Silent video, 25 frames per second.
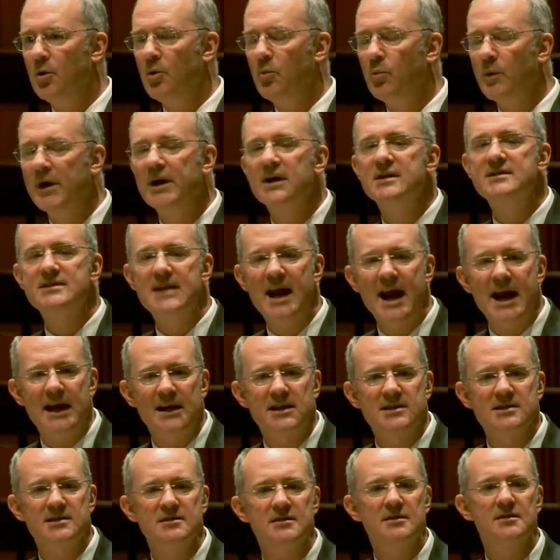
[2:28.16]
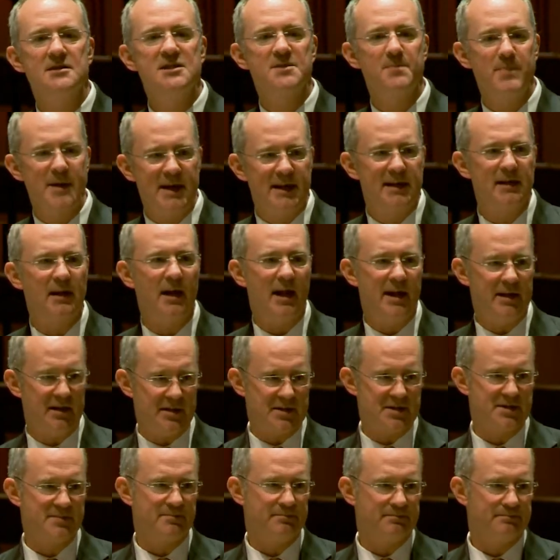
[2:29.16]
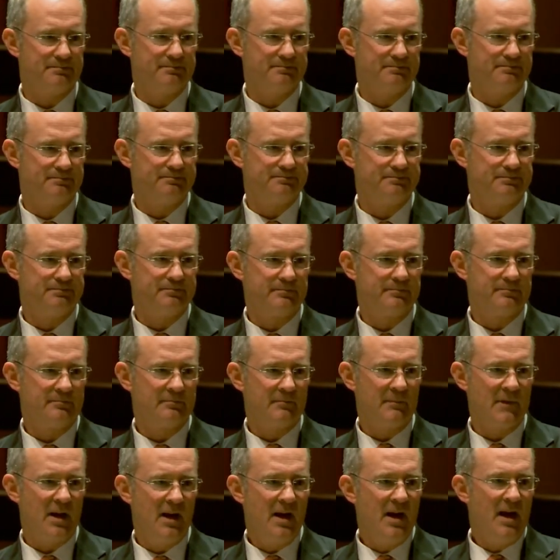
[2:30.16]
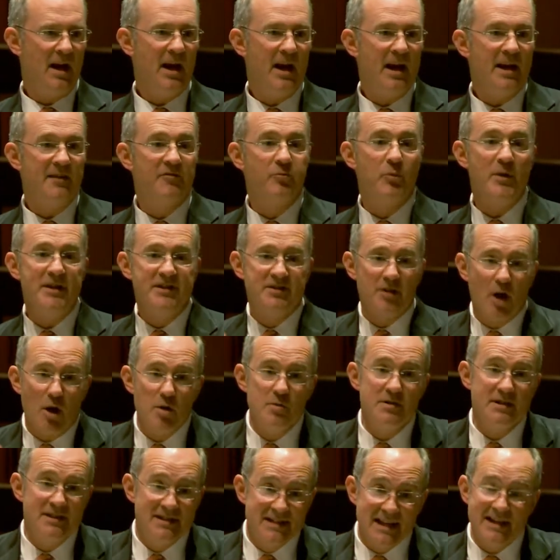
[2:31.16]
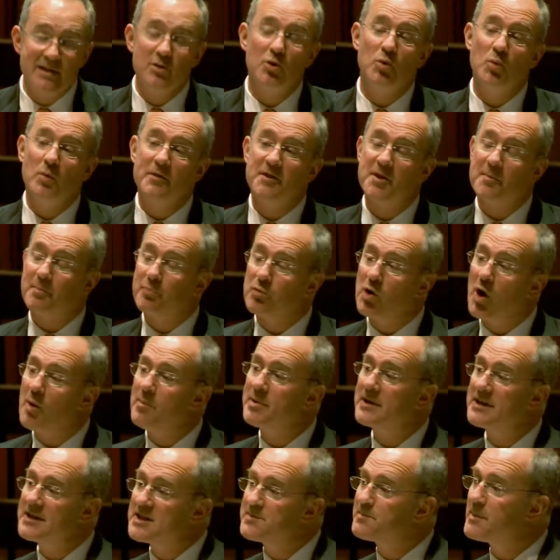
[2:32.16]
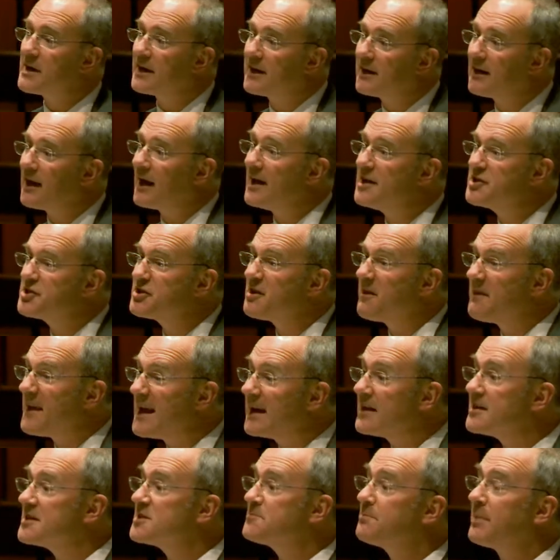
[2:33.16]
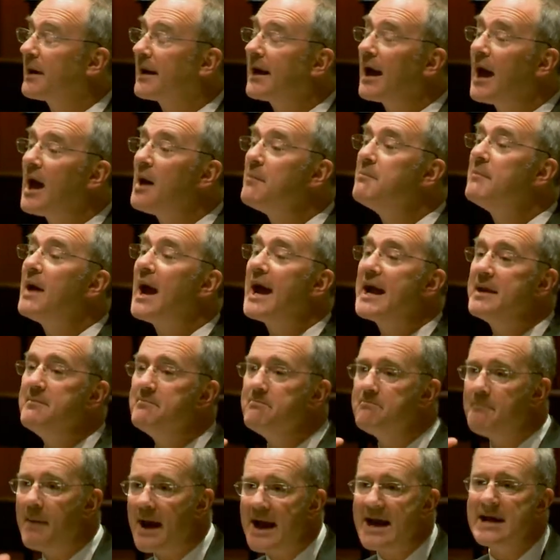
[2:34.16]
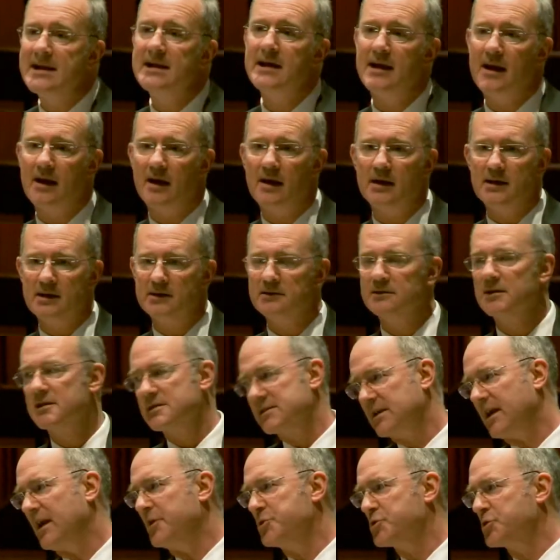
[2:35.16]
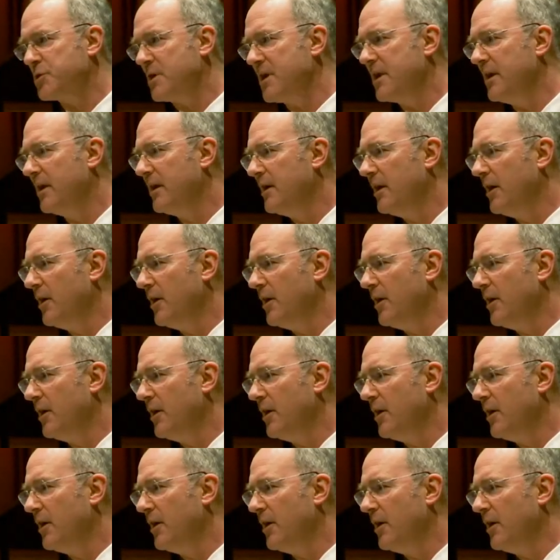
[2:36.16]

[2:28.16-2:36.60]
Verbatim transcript: We're going to tax speculators. If we don't deal with the property speculation that has become a mania in this country,